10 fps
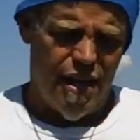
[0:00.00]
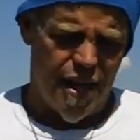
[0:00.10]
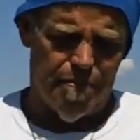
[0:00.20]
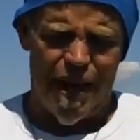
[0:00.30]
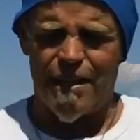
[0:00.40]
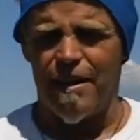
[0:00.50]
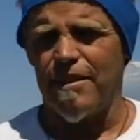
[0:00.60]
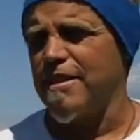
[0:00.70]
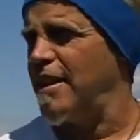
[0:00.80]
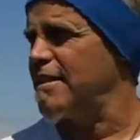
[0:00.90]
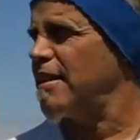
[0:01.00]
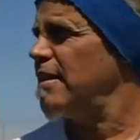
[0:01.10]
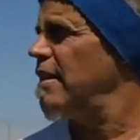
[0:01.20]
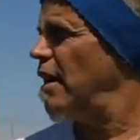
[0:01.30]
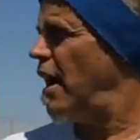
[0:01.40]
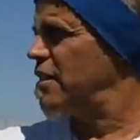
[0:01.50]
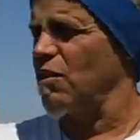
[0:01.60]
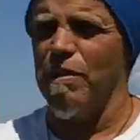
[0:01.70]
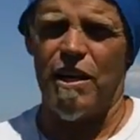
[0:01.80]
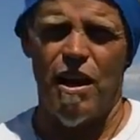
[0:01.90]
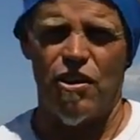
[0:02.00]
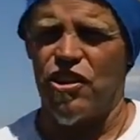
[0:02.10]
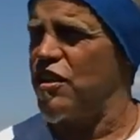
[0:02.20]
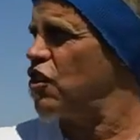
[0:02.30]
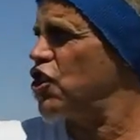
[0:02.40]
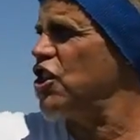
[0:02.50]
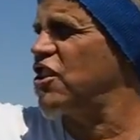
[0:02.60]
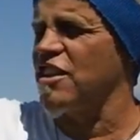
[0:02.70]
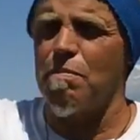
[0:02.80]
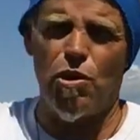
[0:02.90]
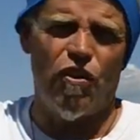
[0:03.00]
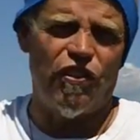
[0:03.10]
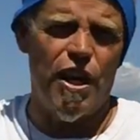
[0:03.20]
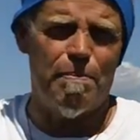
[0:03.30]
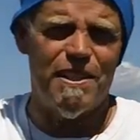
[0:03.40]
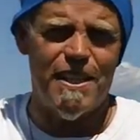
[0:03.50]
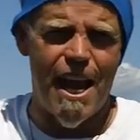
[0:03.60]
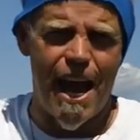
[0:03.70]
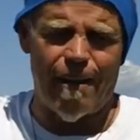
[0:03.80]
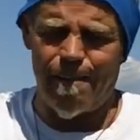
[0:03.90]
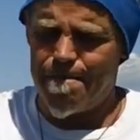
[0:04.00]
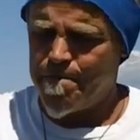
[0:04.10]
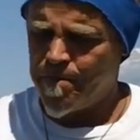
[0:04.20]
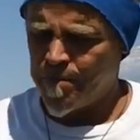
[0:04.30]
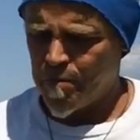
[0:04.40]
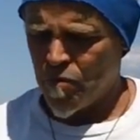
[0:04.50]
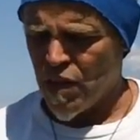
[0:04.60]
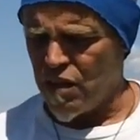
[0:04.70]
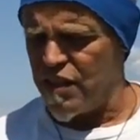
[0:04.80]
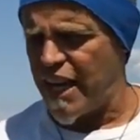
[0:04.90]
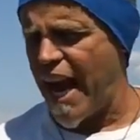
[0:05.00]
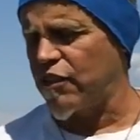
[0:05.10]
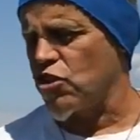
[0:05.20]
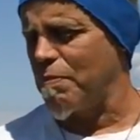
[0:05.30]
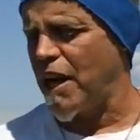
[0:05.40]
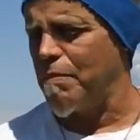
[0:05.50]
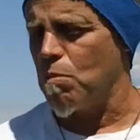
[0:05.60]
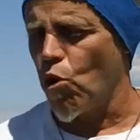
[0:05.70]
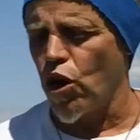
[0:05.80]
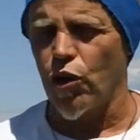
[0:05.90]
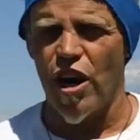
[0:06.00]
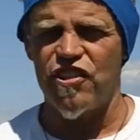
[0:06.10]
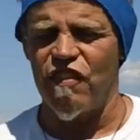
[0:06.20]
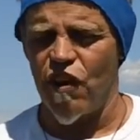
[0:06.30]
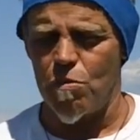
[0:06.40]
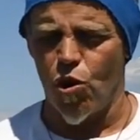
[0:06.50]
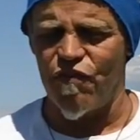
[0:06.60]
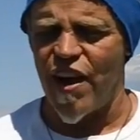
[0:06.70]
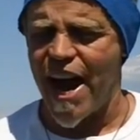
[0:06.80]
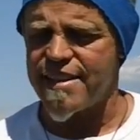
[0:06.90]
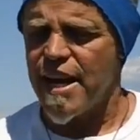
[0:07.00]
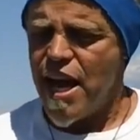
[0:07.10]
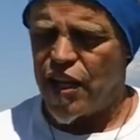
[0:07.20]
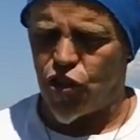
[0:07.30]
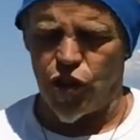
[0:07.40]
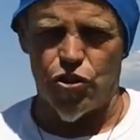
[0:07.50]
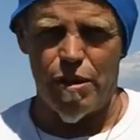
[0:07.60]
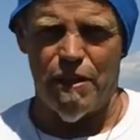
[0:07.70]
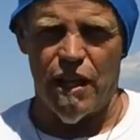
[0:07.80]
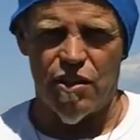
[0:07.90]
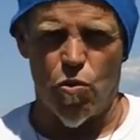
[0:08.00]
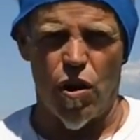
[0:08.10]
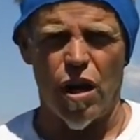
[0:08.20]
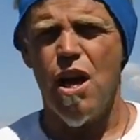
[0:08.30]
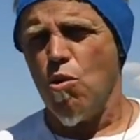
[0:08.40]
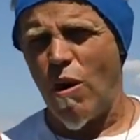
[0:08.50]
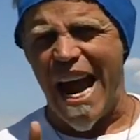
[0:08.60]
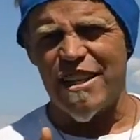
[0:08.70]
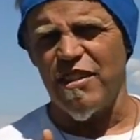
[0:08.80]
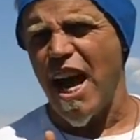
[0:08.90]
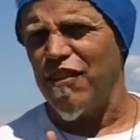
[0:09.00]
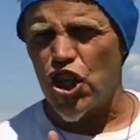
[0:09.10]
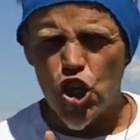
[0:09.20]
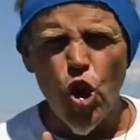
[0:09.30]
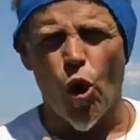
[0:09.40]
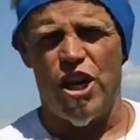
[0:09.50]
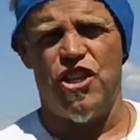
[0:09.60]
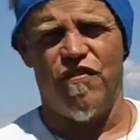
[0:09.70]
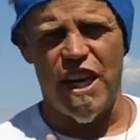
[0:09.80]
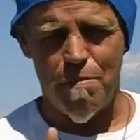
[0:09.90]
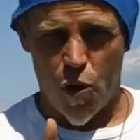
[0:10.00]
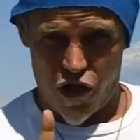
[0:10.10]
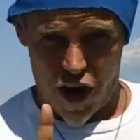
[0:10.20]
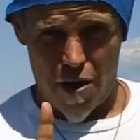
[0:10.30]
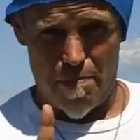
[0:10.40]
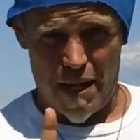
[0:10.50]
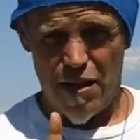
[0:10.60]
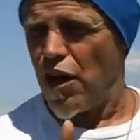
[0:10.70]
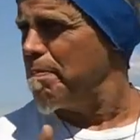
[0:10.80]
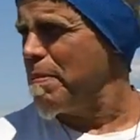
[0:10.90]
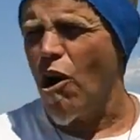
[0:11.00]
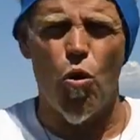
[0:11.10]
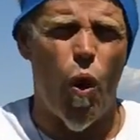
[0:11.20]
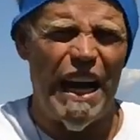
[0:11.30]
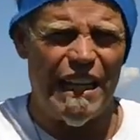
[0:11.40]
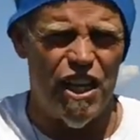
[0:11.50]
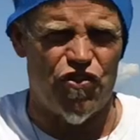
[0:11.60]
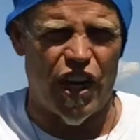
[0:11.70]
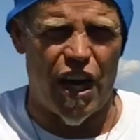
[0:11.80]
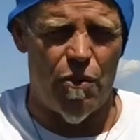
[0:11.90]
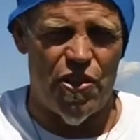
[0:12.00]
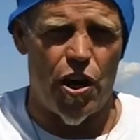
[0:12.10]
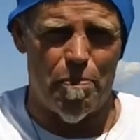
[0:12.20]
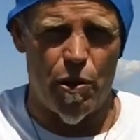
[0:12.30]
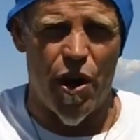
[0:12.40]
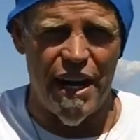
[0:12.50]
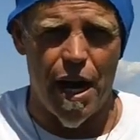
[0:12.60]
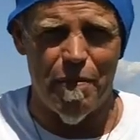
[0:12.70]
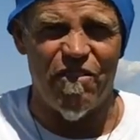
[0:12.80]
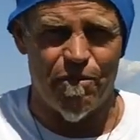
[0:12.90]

As my doctor says it, as so many doctors says it, she says it beautifully up in Seattle. These cancers are becoming more aggressive and more fast, and so the treatment doesn't work. We actually have a shortage of chemotherapy. There are people on waiting lists for chemotherapy right now